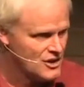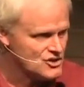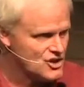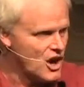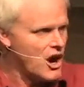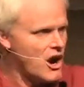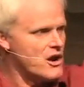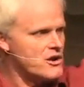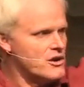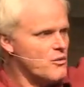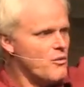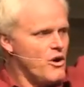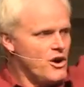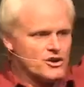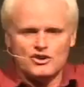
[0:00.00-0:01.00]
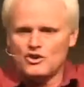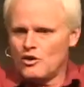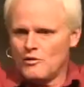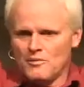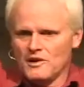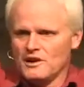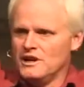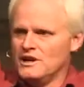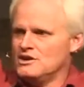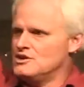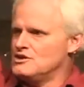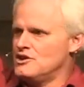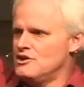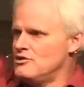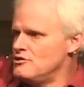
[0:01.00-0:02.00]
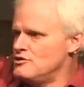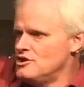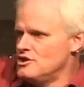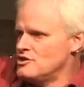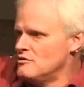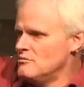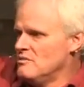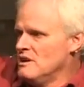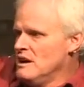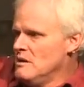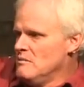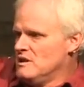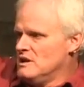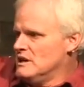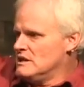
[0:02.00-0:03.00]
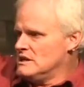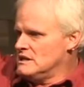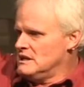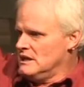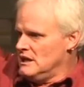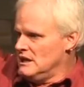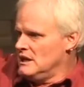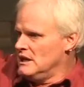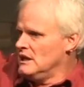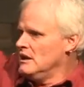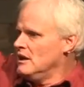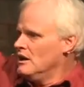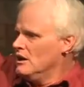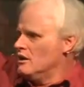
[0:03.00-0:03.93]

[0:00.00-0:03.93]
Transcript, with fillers: to honor one corporately in synergism because he